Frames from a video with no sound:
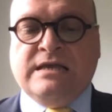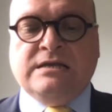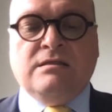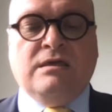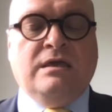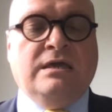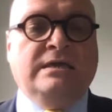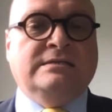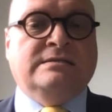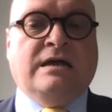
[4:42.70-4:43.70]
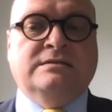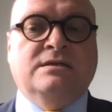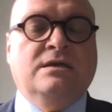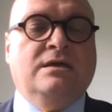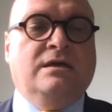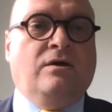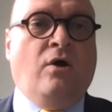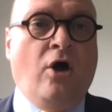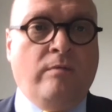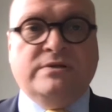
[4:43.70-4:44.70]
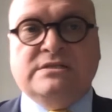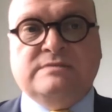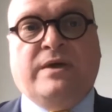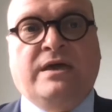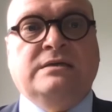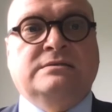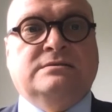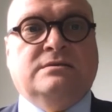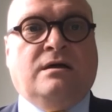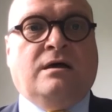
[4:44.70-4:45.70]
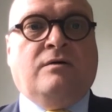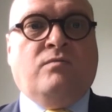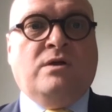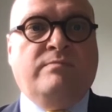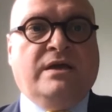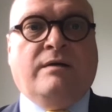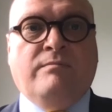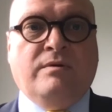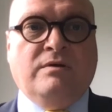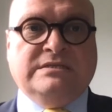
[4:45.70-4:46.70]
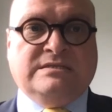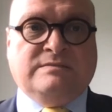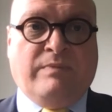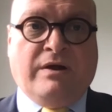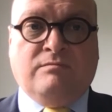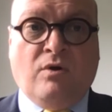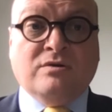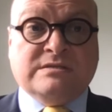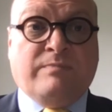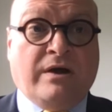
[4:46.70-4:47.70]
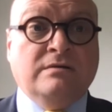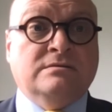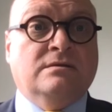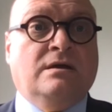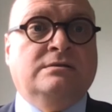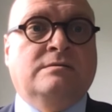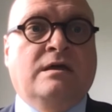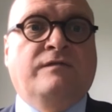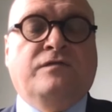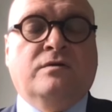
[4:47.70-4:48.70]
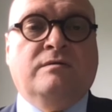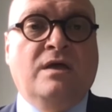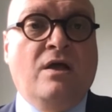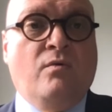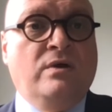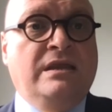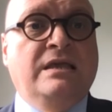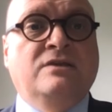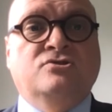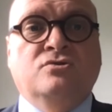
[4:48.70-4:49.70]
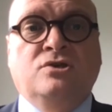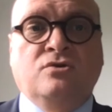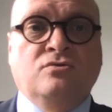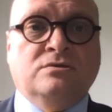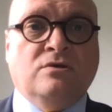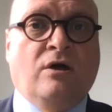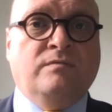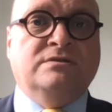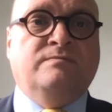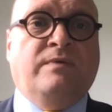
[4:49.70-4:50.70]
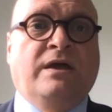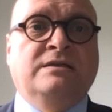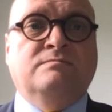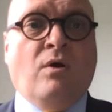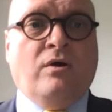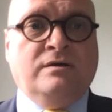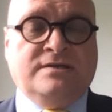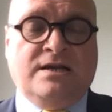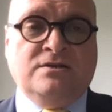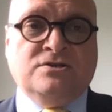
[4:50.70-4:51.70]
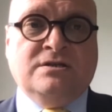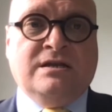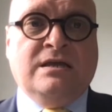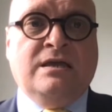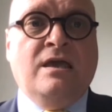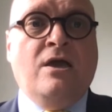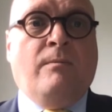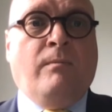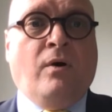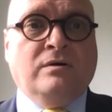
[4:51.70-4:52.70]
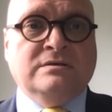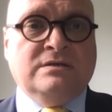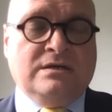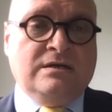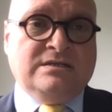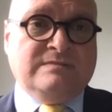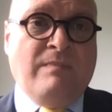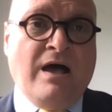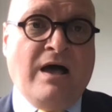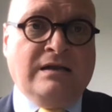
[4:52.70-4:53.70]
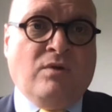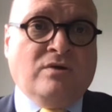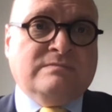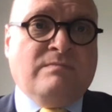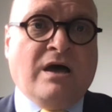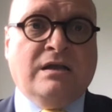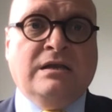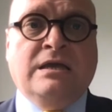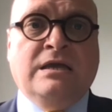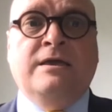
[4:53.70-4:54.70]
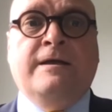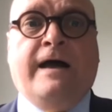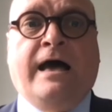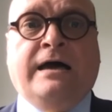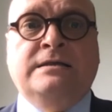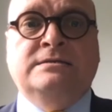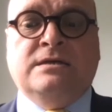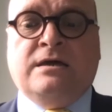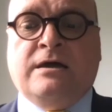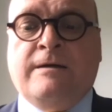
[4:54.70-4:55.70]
Second thing is that urban space will become more sparse, and therefore we need to use urban space more intelligently, more smartly. And